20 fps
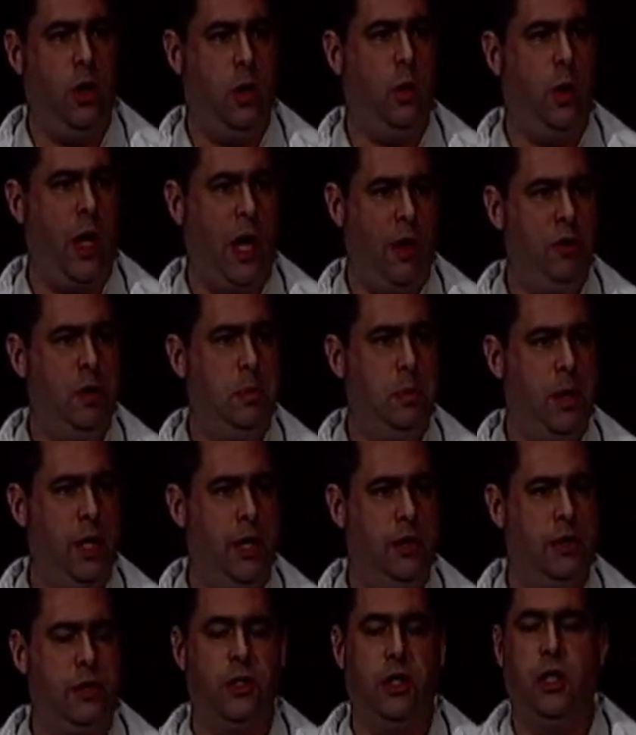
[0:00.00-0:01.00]
heavy
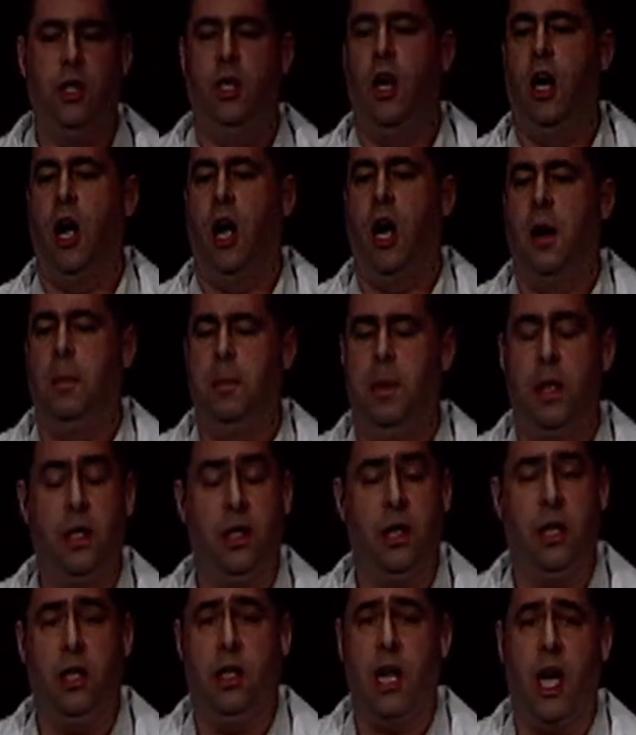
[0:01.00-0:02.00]
piece, but
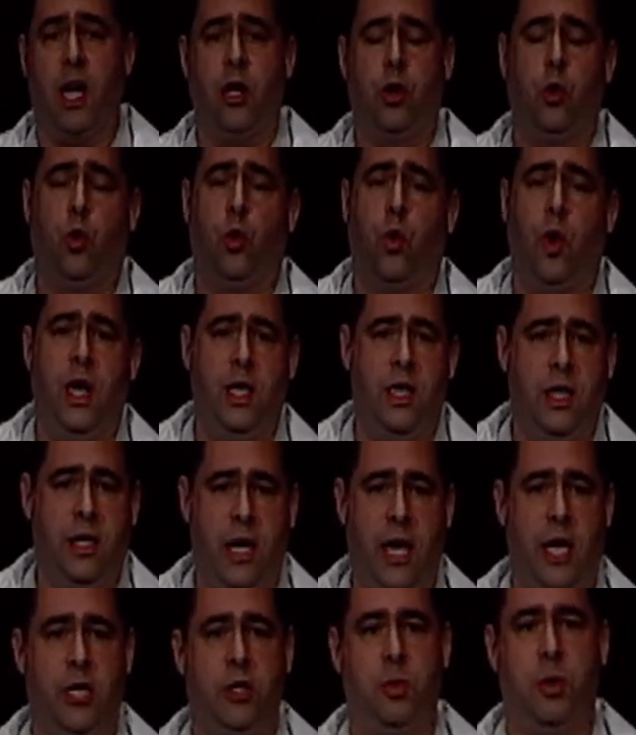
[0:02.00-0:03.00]
it got great
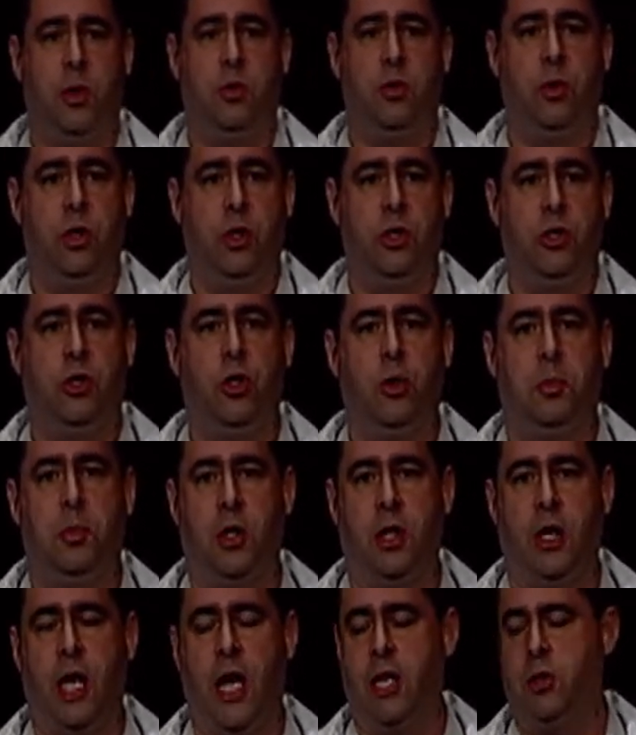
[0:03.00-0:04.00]
engagement, really super
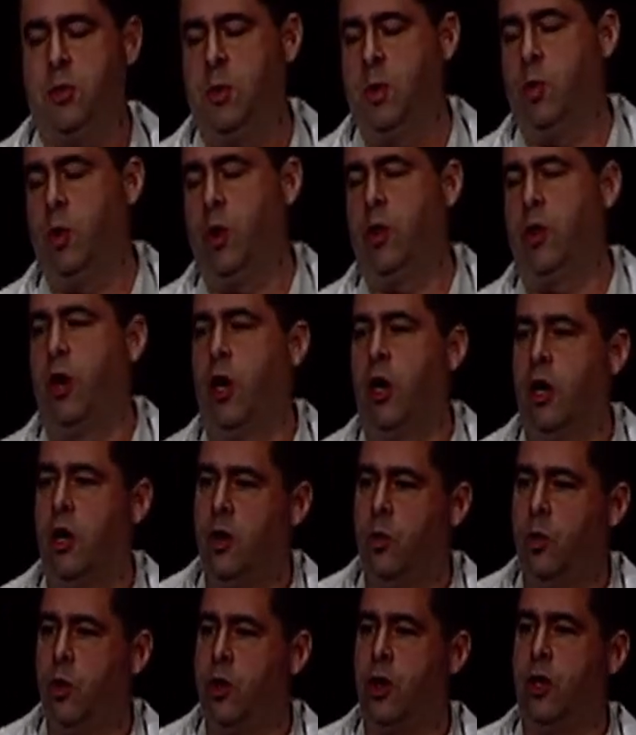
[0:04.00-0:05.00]
engagement with
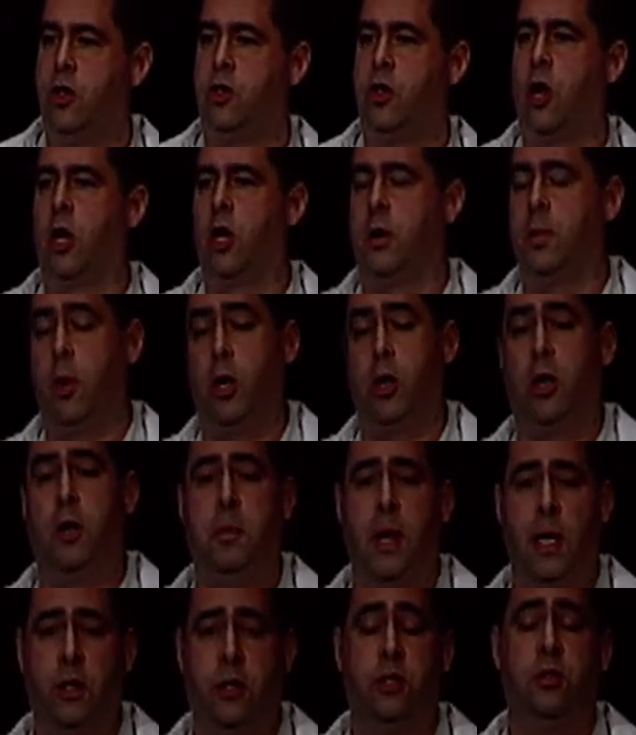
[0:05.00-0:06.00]
our target market,
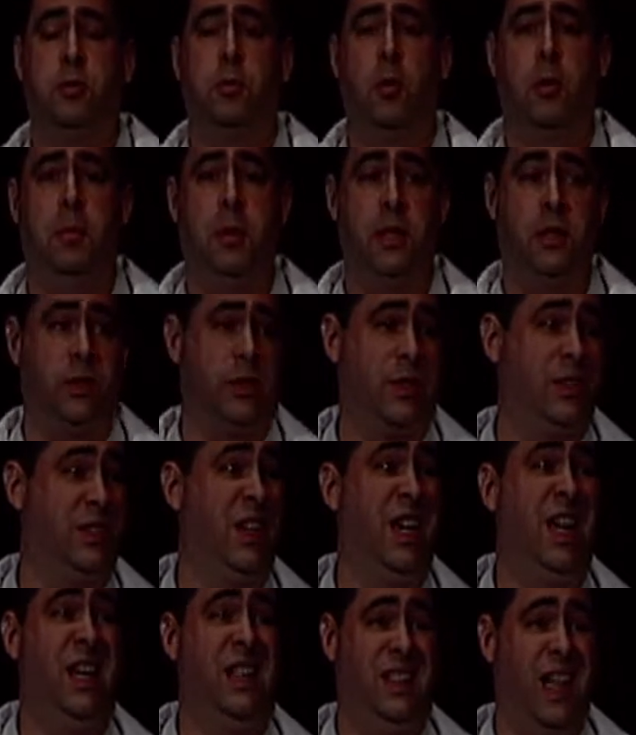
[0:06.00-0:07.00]
mainly small businesses,
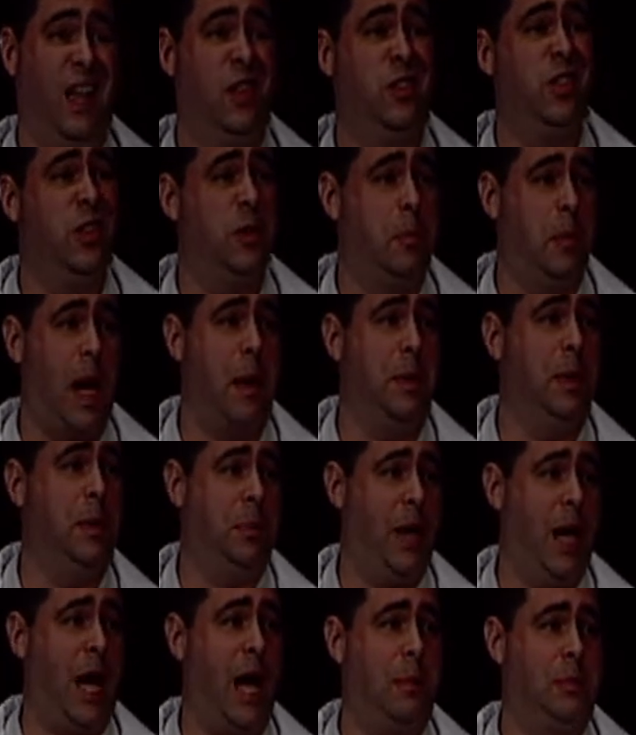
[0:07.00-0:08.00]
down to the mom and
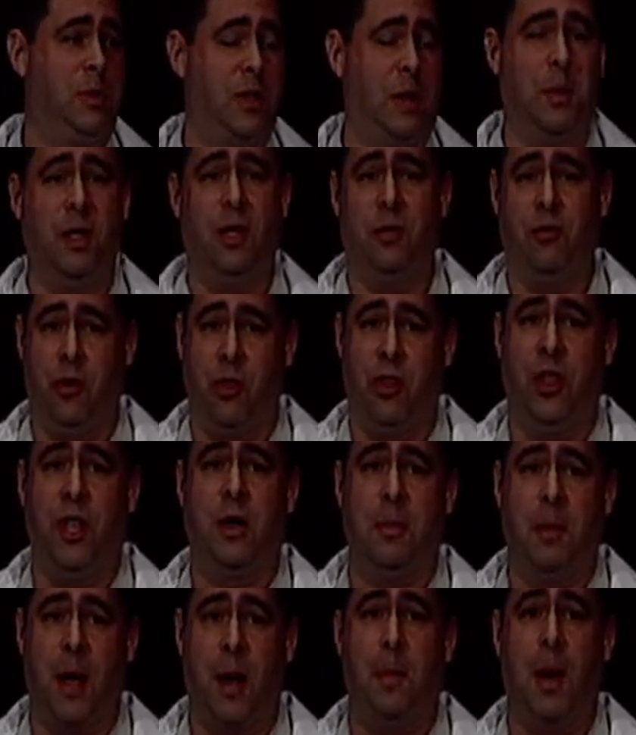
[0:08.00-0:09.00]
pops. I mean, if you think
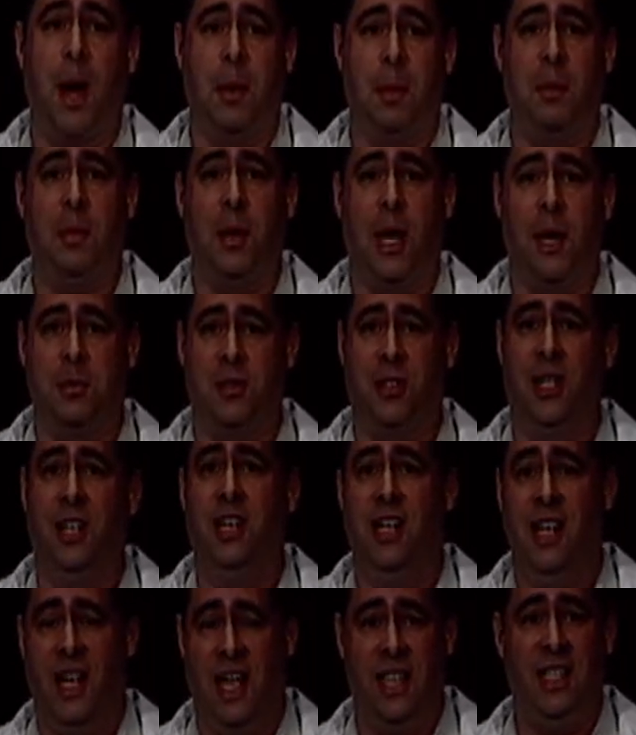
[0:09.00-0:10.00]
about mom and pops
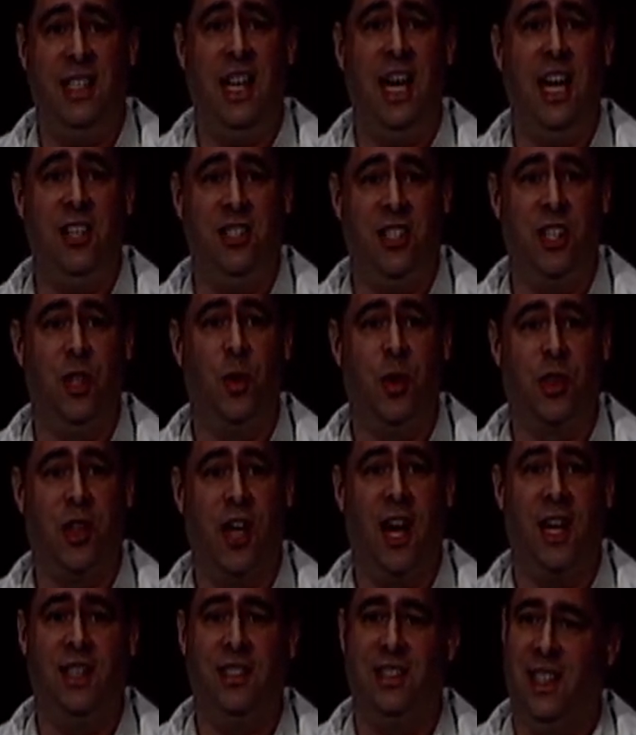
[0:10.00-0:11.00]
engaging with
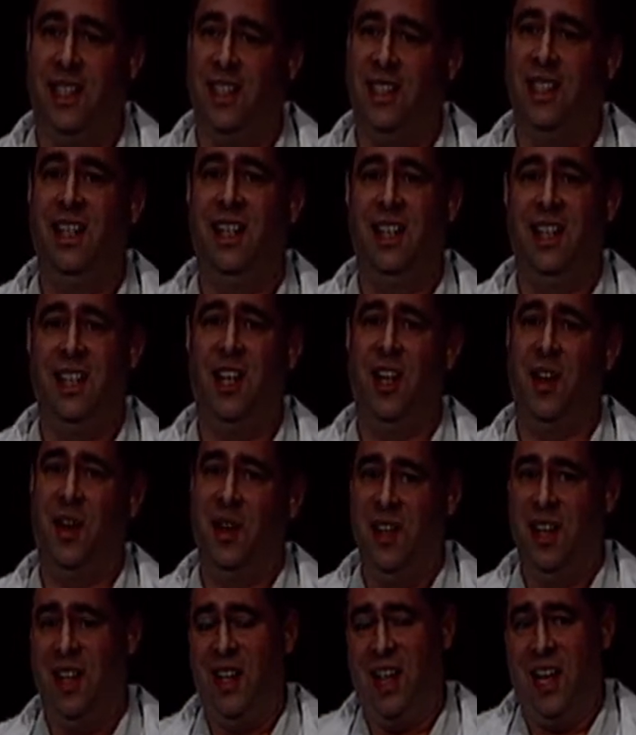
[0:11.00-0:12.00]
content,
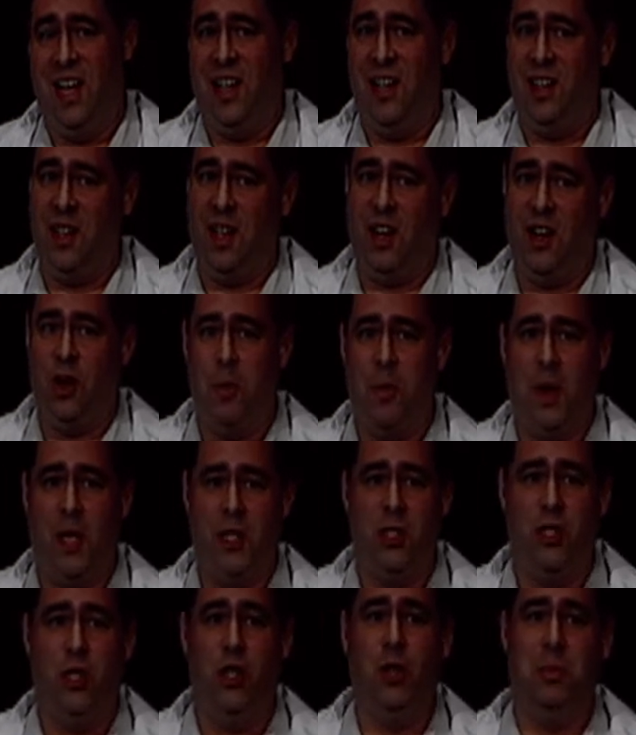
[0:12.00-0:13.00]
I don't know
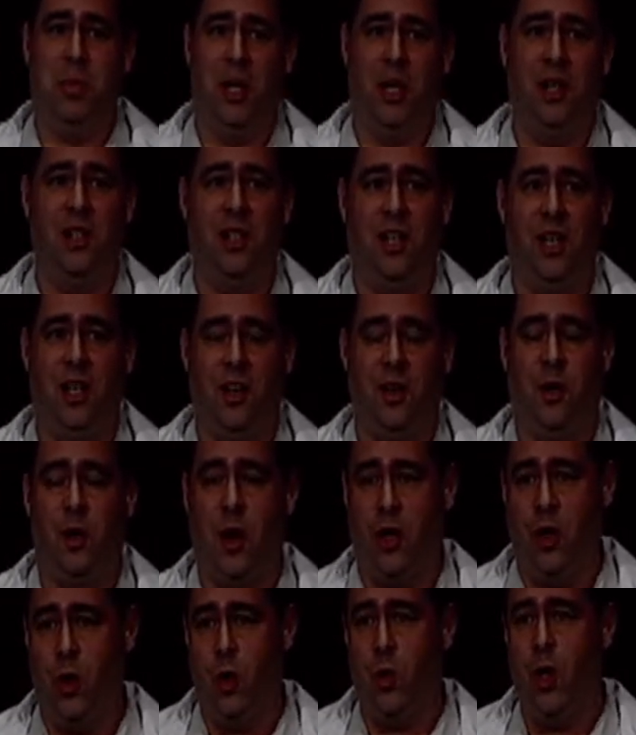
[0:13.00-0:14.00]
about you, but I
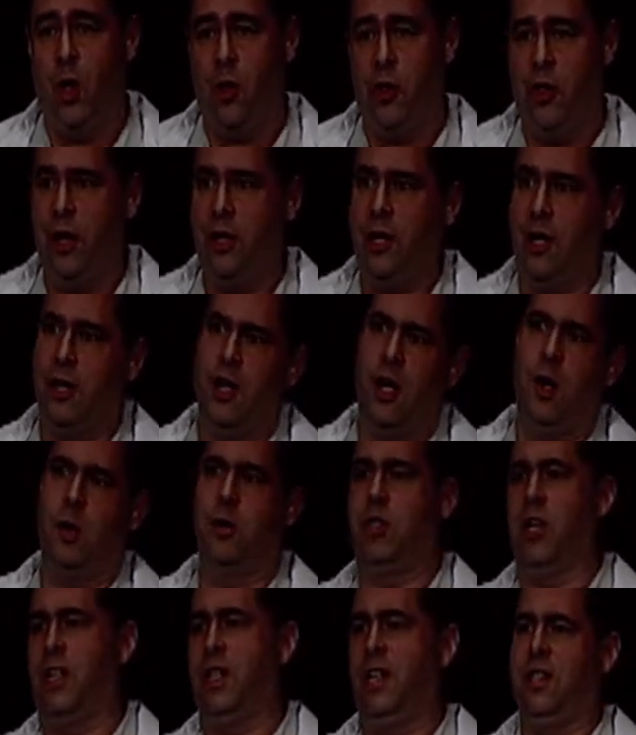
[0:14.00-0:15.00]
know we all think like, oh, we're
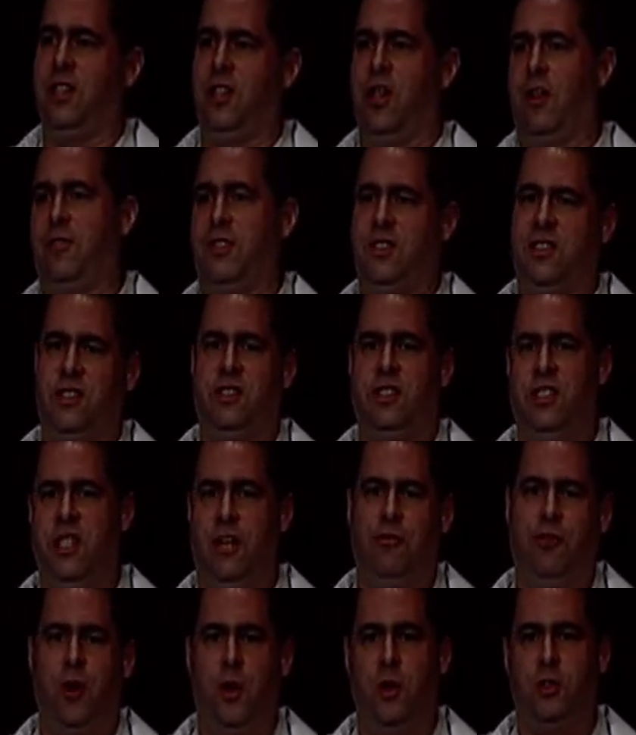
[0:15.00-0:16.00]
trying to get the office of
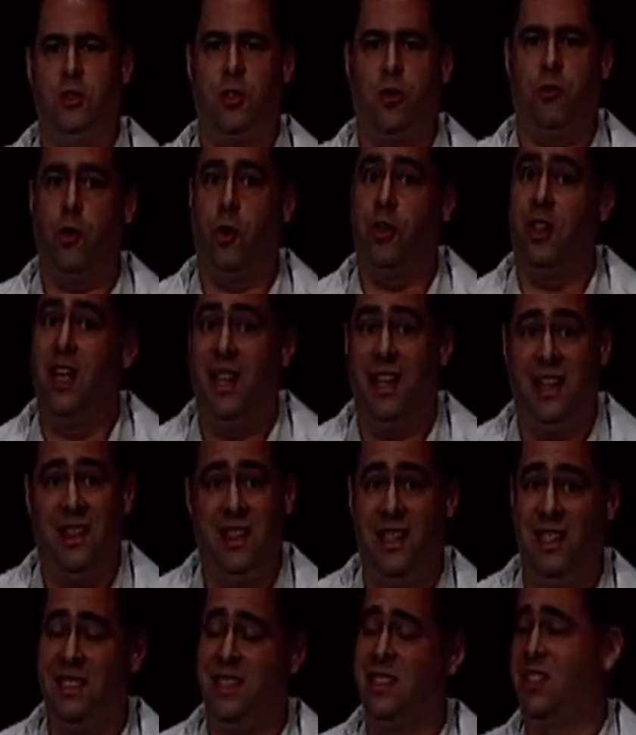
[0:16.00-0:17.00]
CFO and so forth.
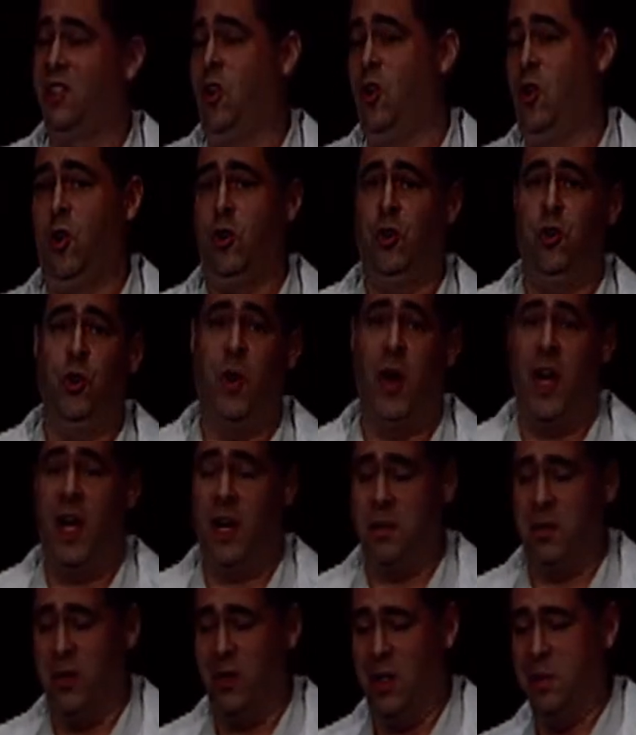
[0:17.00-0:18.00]
This is a whole new
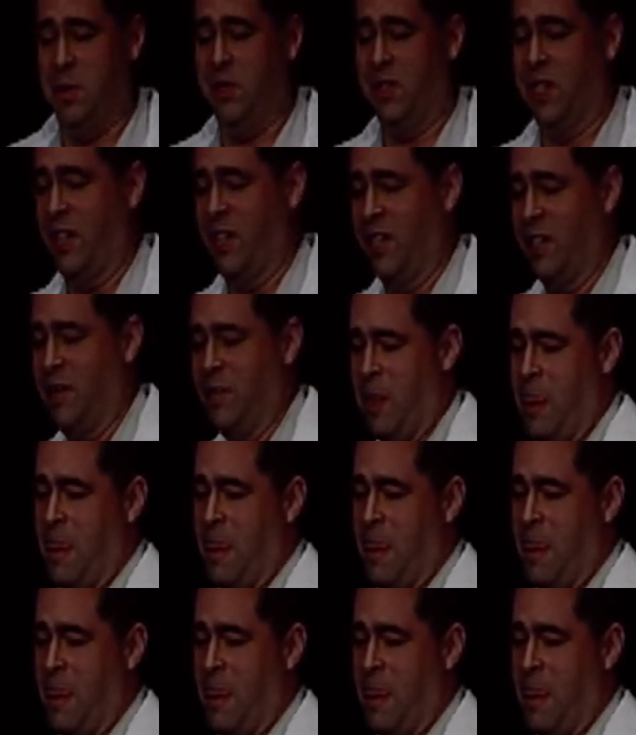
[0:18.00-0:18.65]
animal, let me tell you.